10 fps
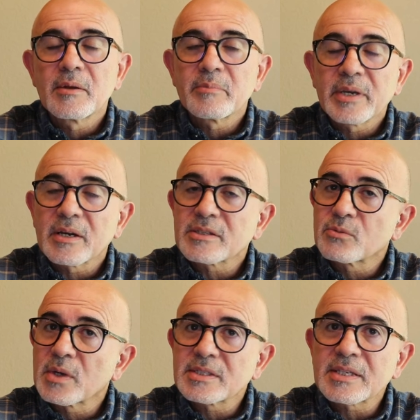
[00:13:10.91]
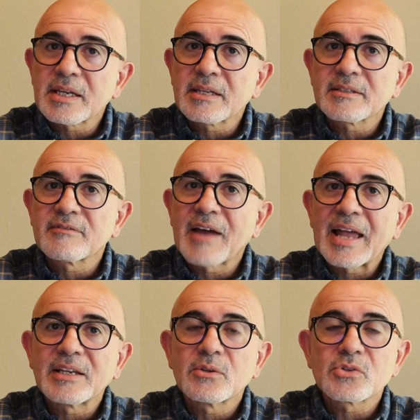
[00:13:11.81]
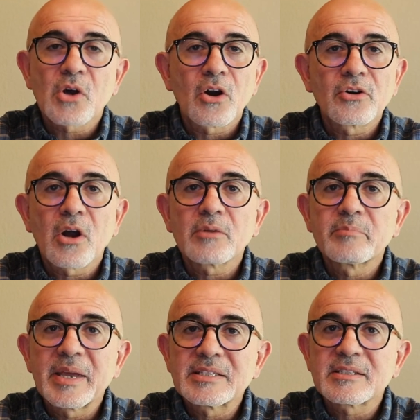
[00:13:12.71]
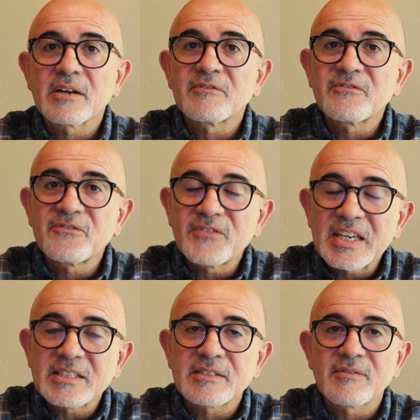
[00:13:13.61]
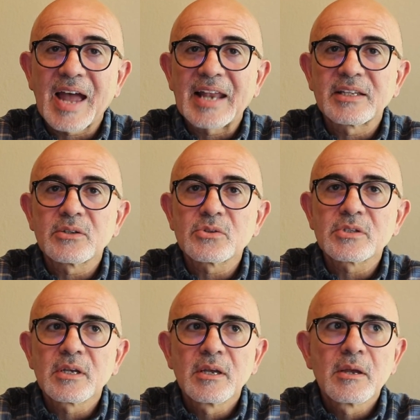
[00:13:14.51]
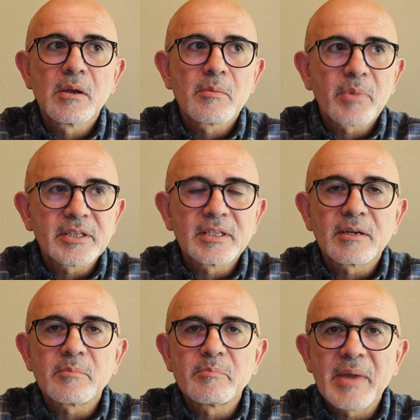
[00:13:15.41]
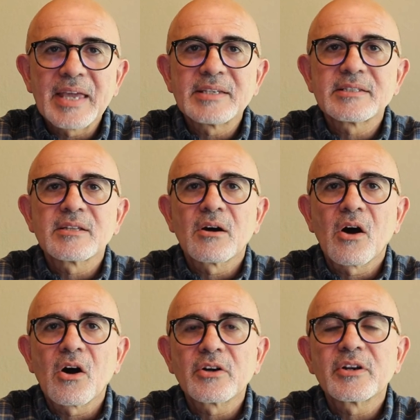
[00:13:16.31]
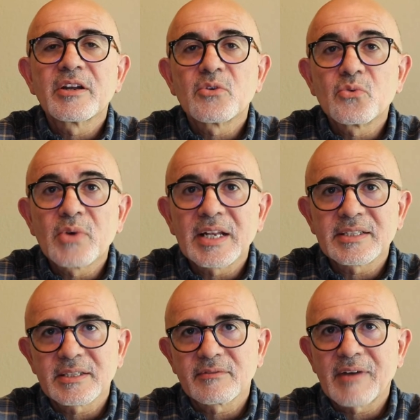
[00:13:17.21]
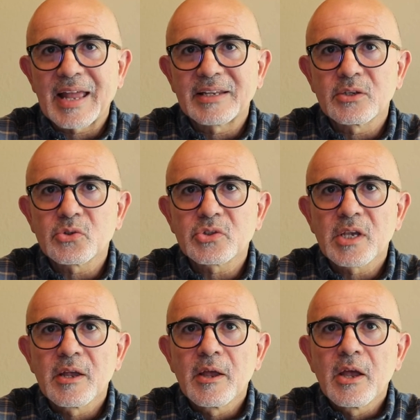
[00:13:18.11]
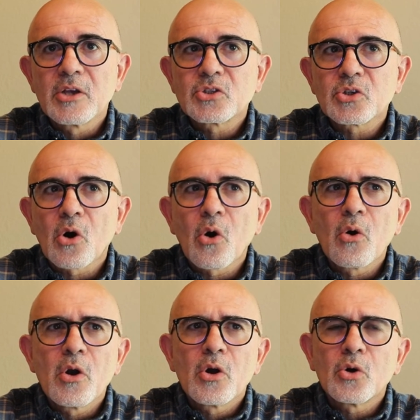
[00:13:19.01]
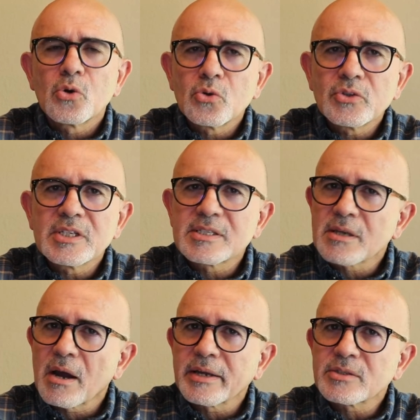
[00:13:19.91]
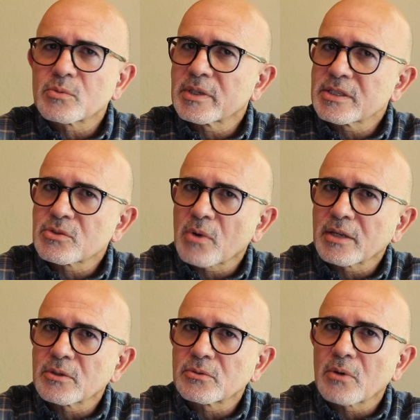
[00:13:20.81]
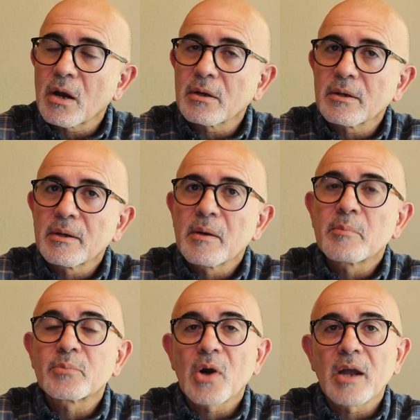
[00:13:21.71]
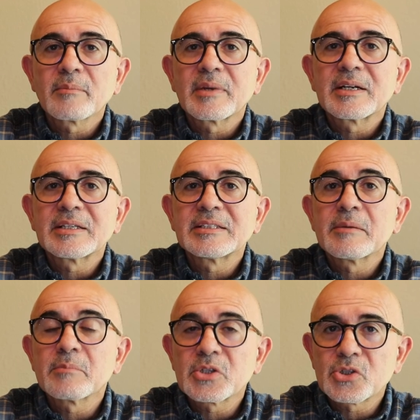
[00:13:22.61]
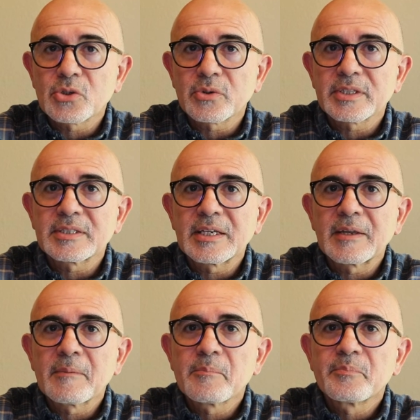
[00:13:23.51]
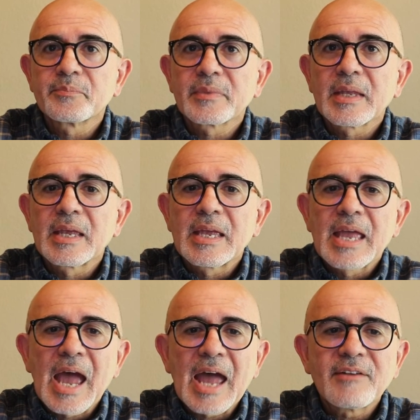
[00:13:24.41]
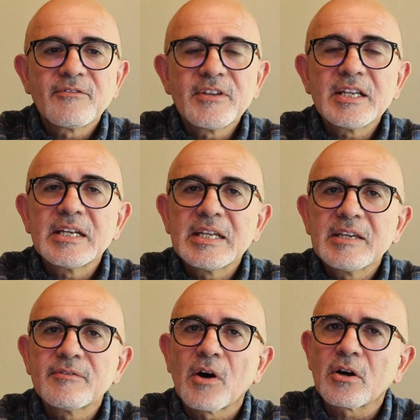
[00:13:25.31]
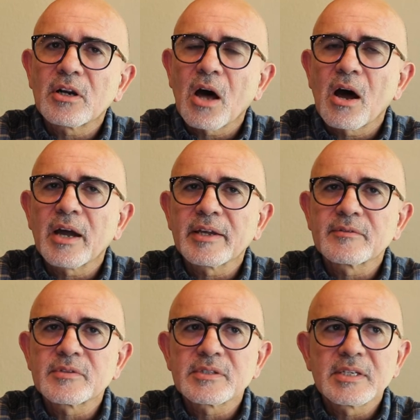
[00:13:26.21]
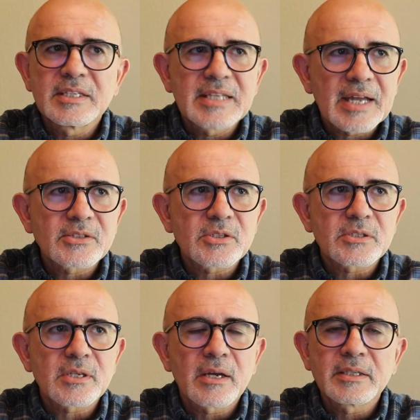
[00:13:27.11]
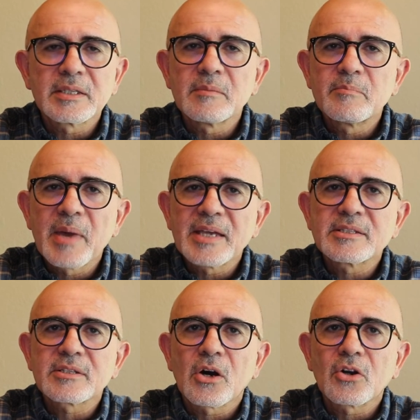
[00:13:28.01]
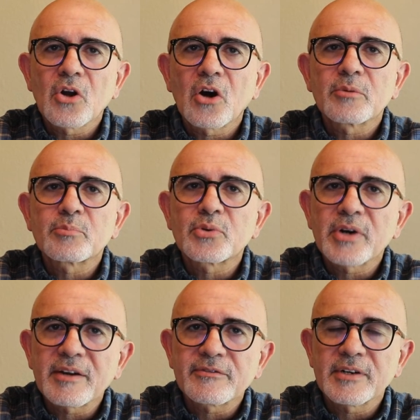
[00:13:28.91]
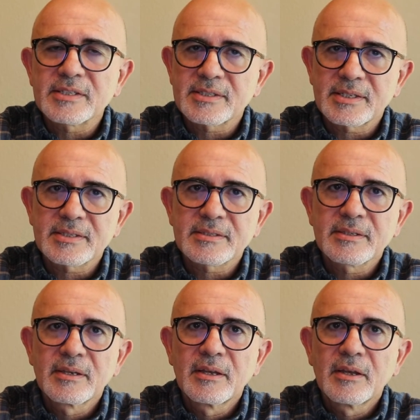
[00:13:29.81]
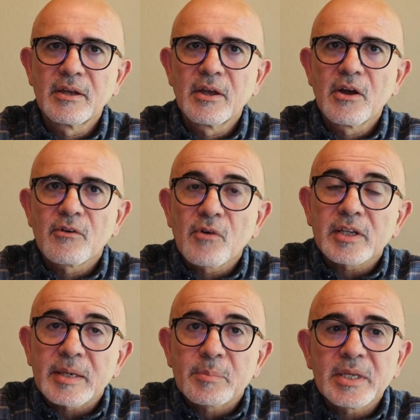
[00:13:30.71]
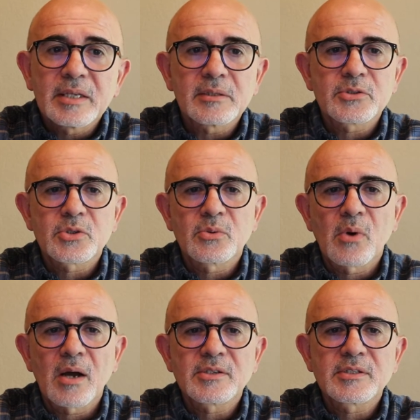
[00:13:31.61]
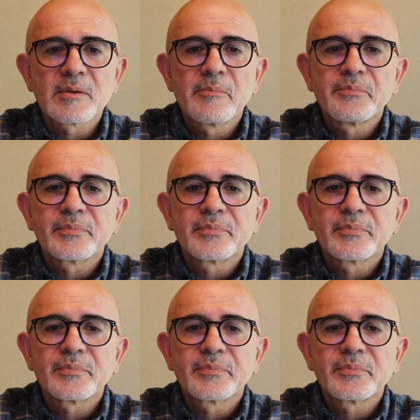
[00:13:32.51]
Because once again, the values are not based on fixed values, but they're based on relative values. So who decides what is right or wrong? Primarily the majority. And we live our lives in that society based on our preferences, what appeals to us.